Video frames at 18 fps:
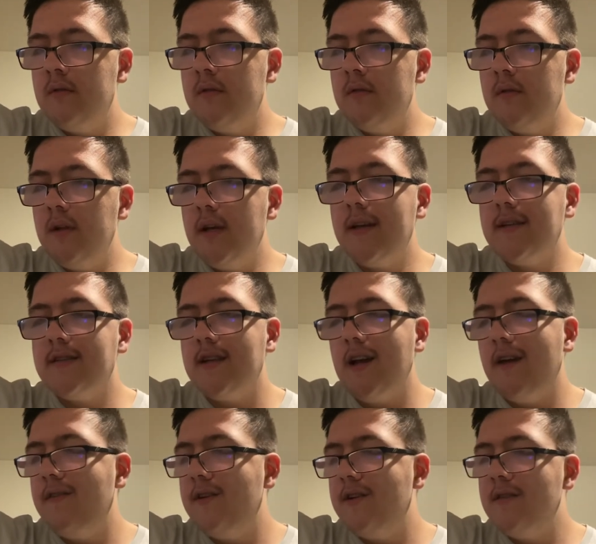Like a
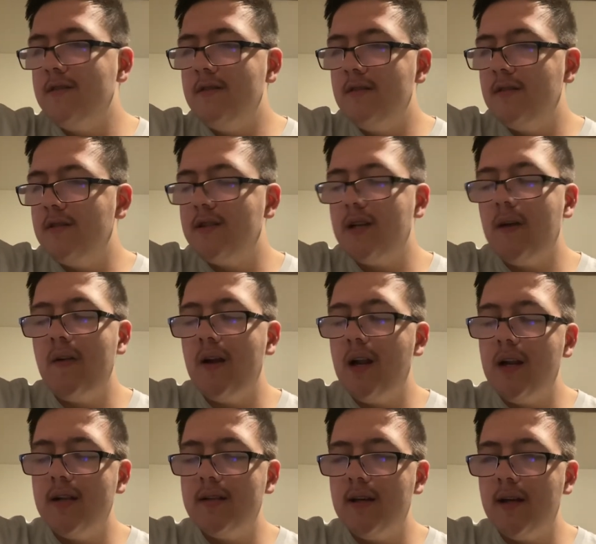7. 7
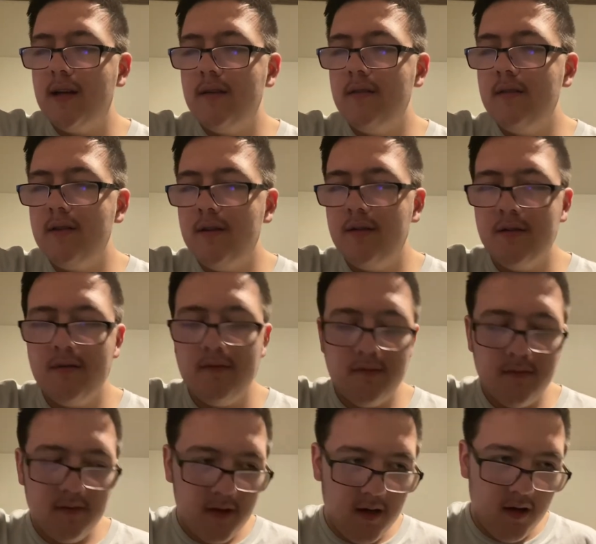out of 10, you know.
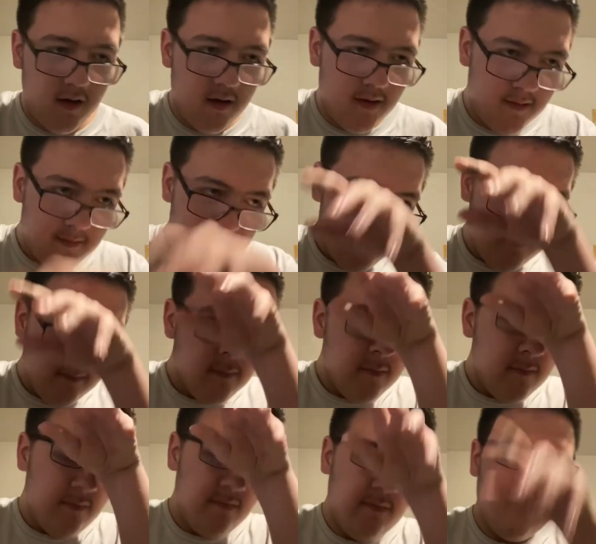Uh,
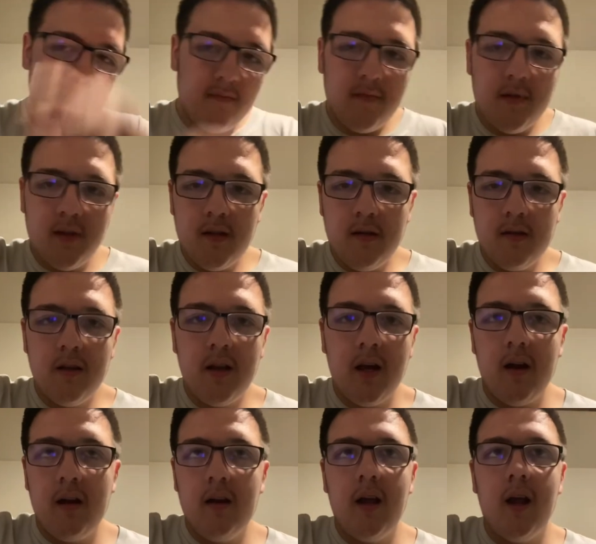
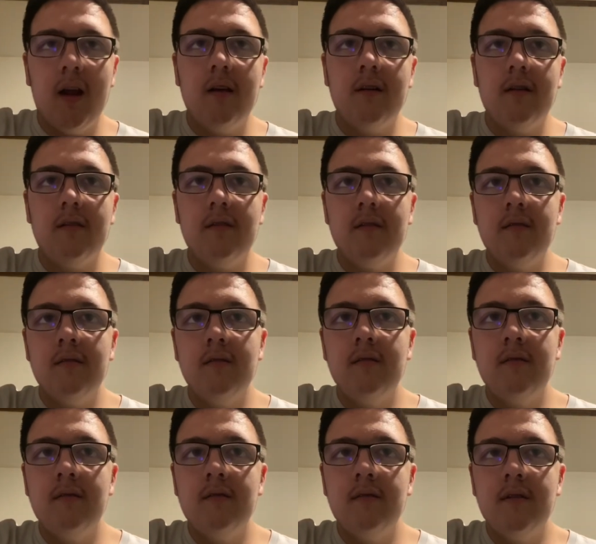not not a
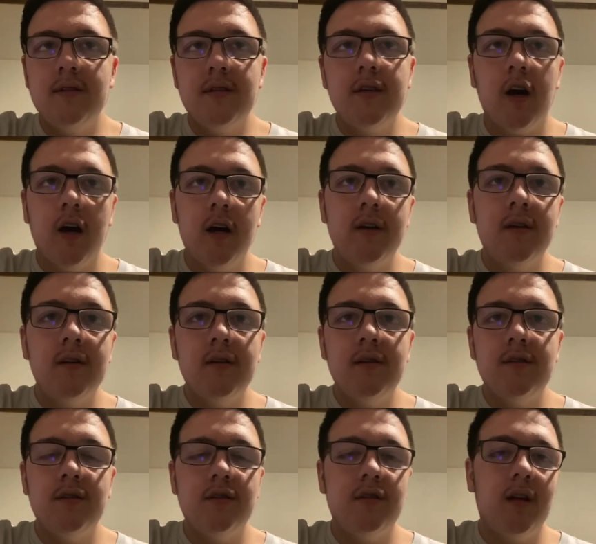it's good,
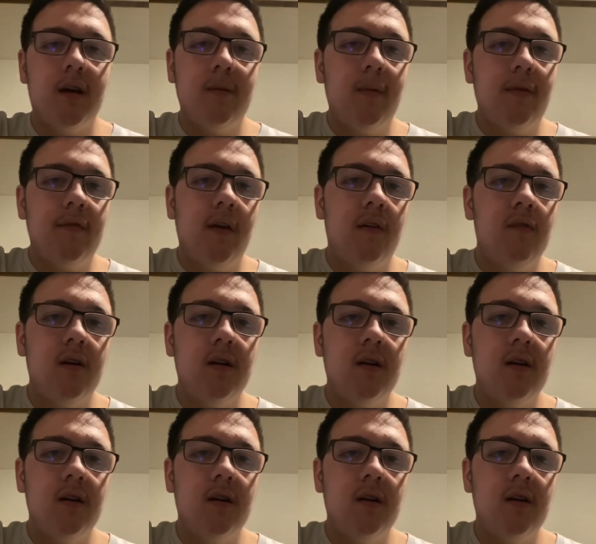it's just not my favorite.